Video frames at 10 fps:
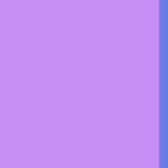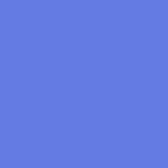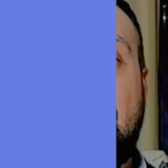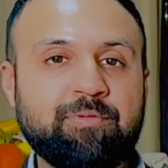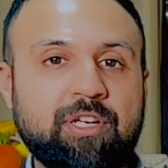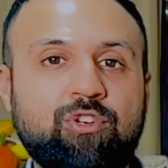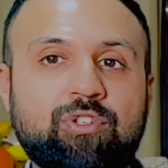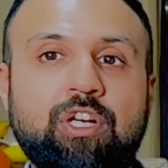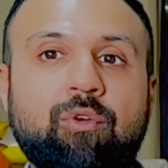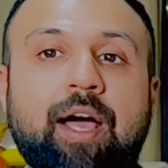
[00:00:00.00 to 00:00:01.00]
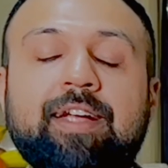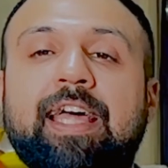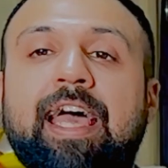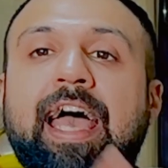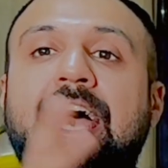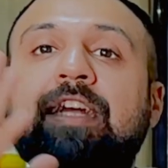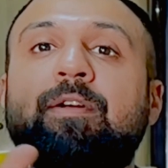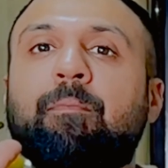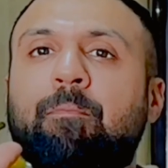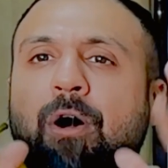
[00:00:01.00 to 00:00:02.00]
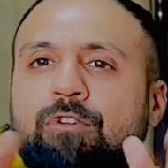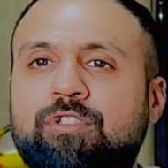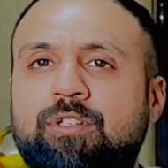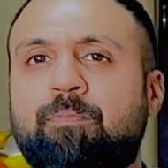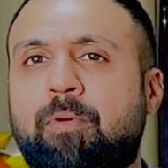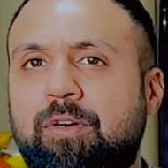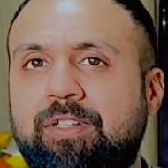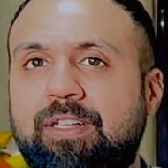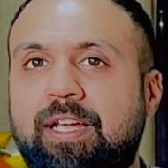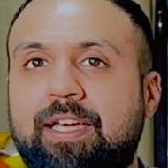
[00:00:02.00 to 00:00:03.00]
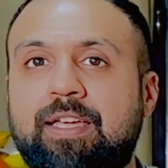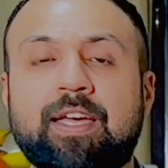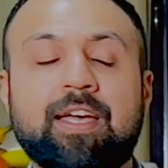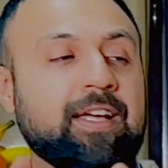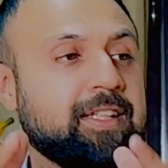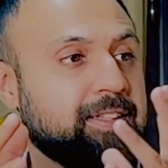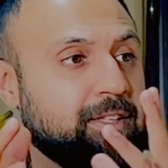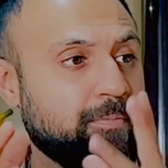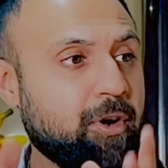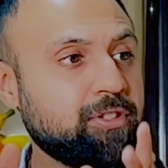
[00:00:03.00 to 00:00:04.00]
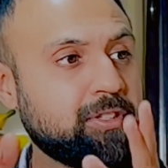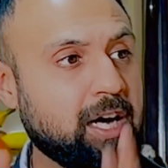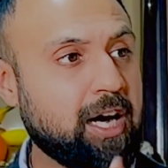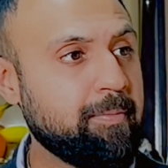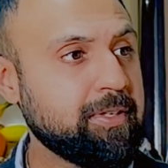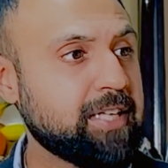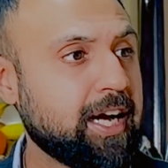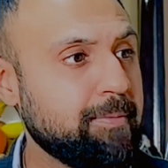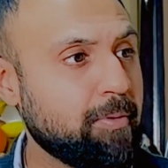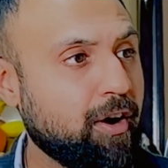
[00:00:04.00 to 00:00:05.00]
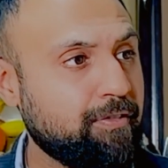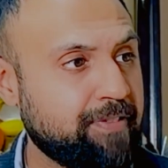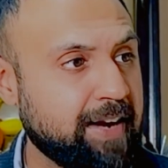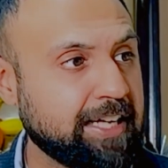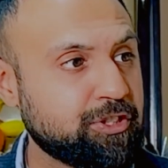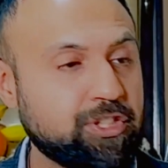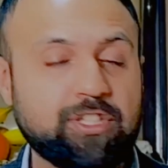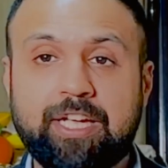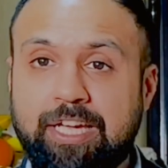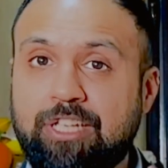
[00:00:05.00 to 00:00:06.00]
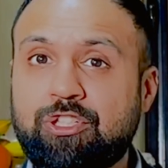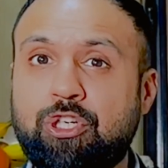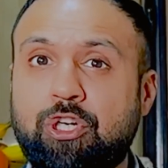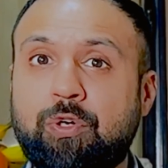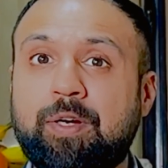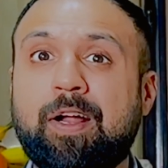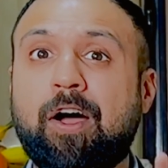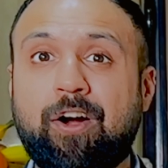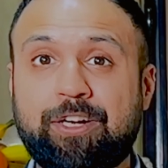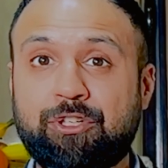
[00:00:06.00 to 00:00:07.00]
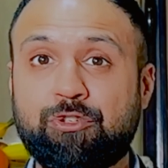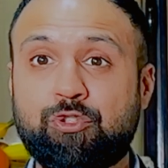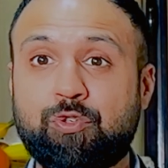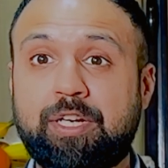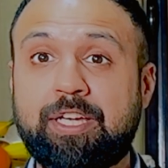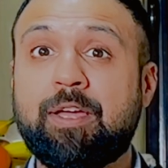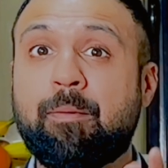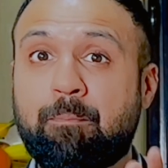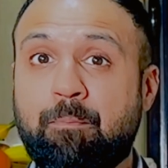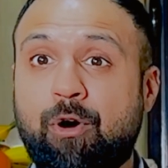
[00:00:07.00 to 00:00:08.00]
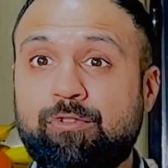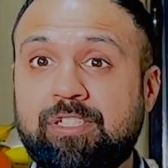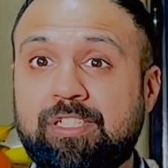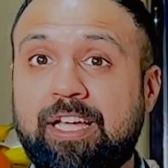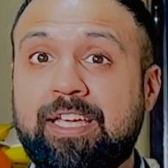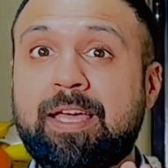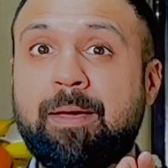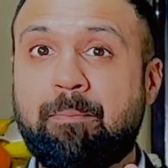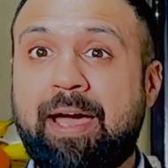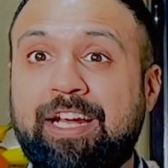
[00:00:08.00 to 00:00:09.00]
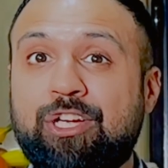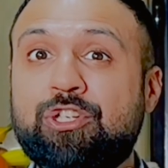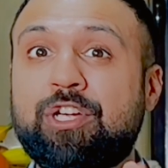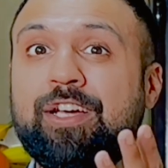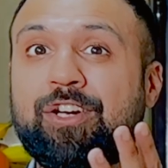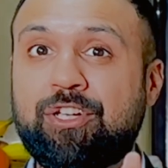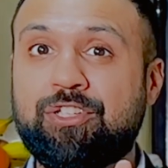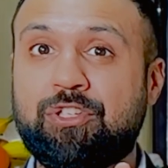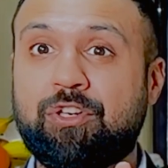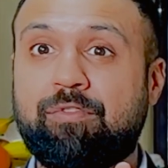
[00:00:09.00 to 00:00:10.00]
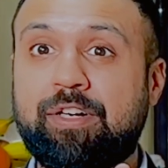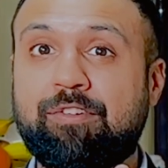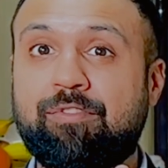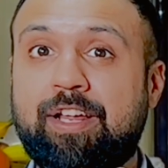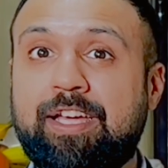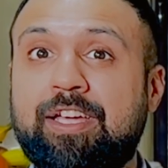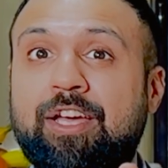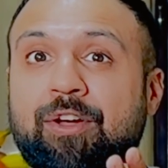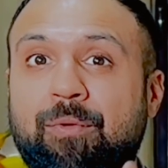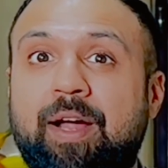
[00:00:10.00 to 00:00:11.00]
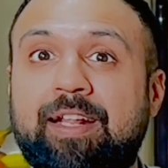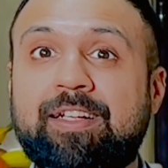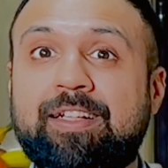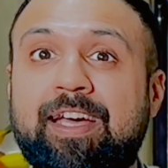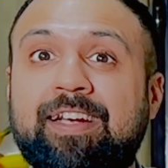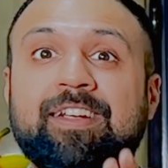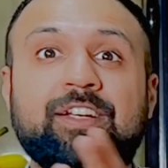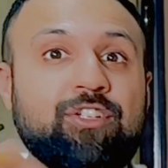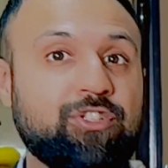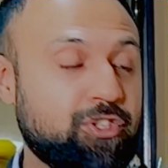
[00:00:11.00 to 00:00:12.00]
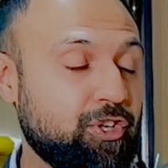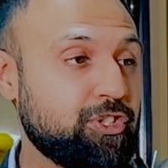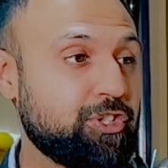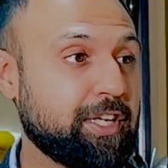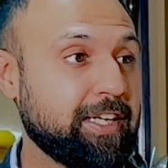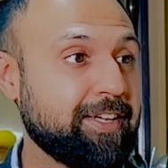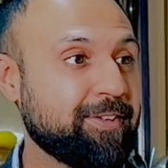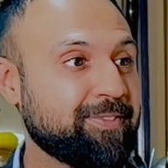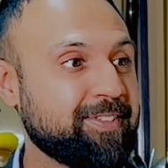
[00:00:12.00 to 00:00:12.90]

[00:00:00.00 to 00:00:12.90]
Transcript: Absolutely right. And most importantly, the most common type of fractures in children are usually mostly managed conservatively rather than surgically.